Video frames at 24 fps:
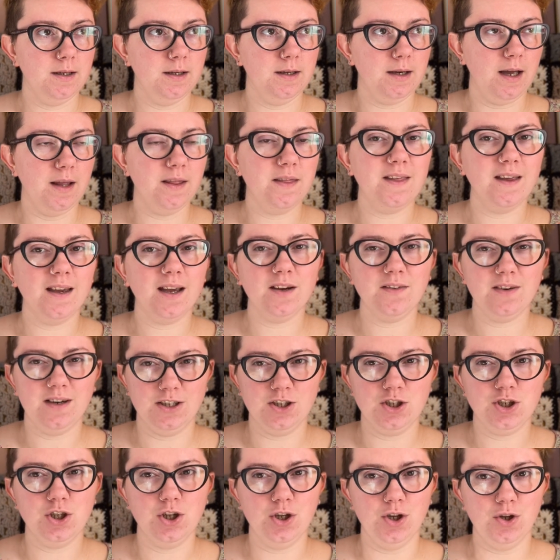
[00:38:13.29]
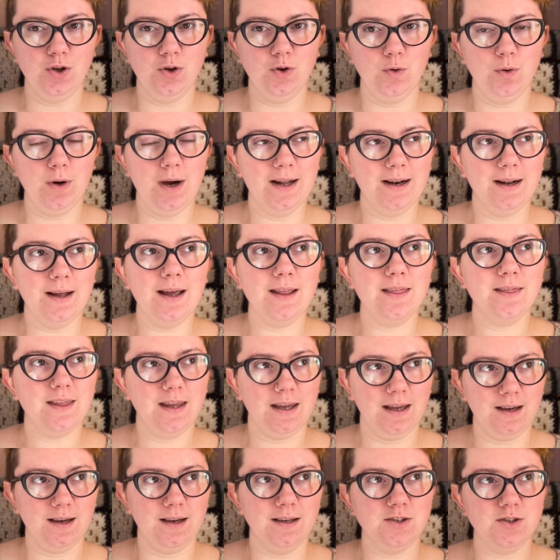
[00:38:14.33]
I think I've had 2, and I
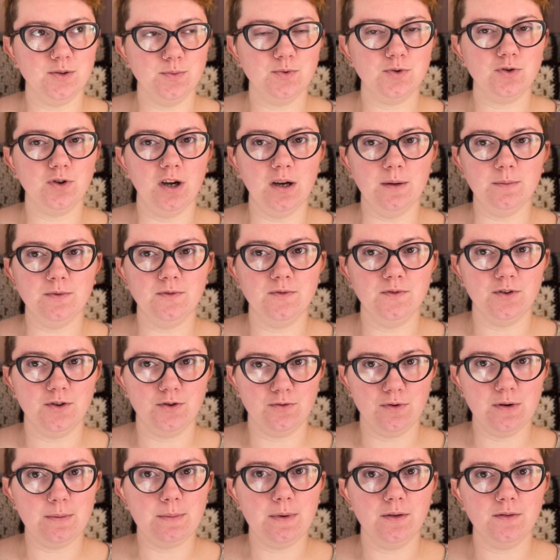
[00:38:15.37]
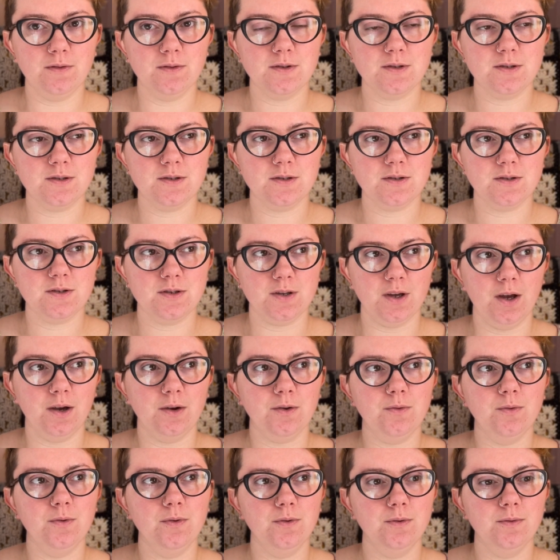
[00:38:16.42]
think I subscribed for 3 months,
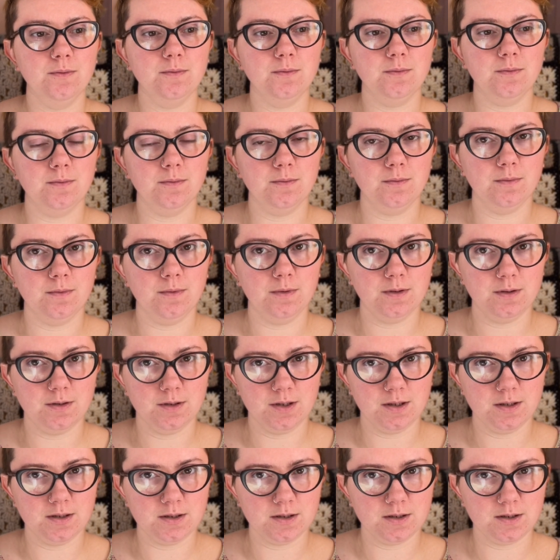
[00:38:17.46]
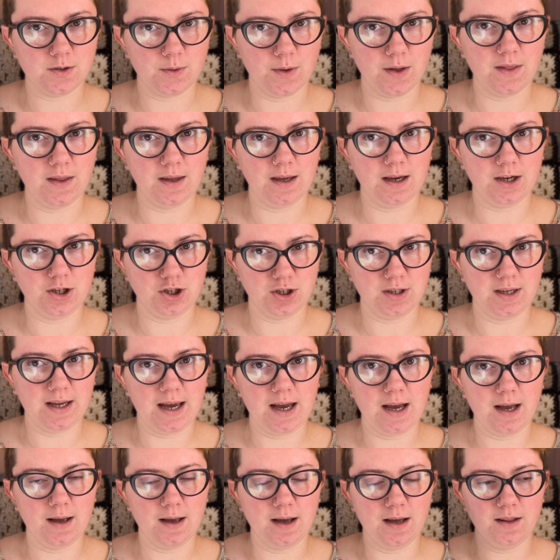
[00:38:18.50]
so I think I should
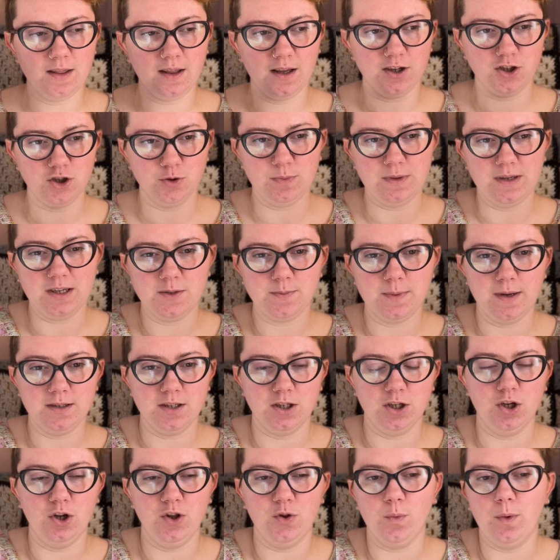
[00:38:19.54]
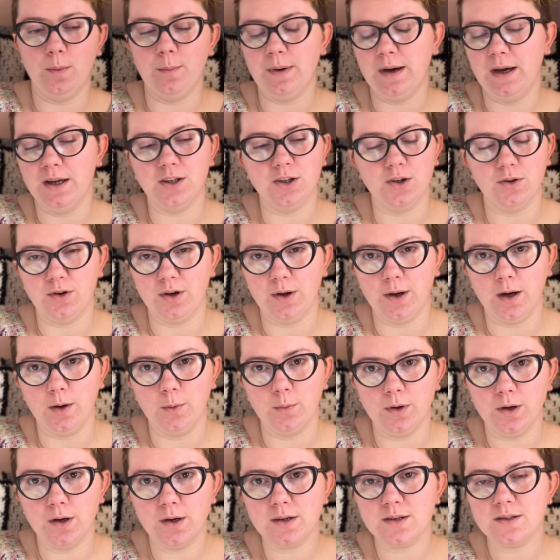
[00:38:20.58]
be expecting another one, but I don't know how it
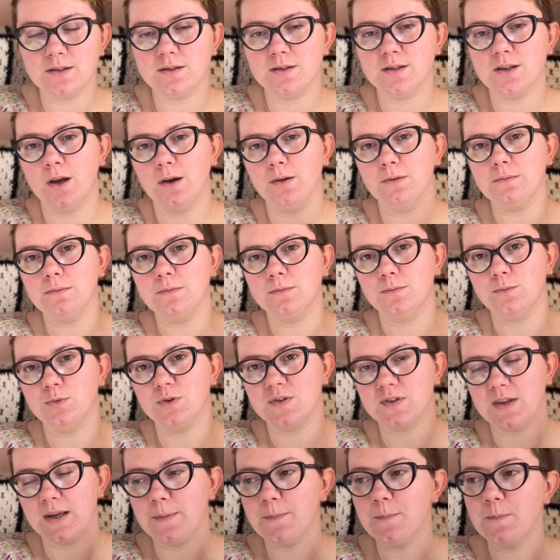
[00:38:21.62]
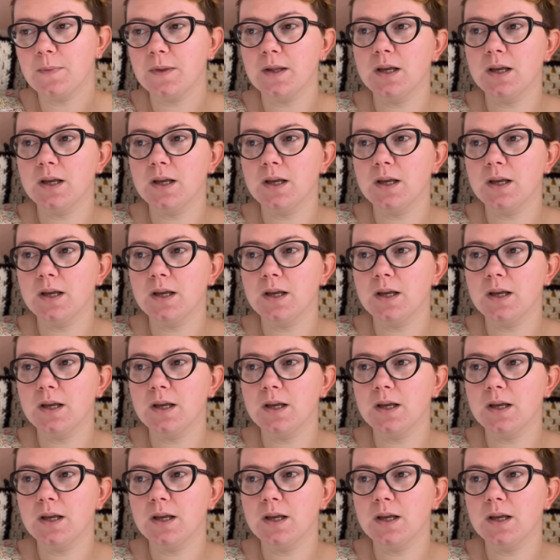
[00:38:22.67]
works, so we'll see.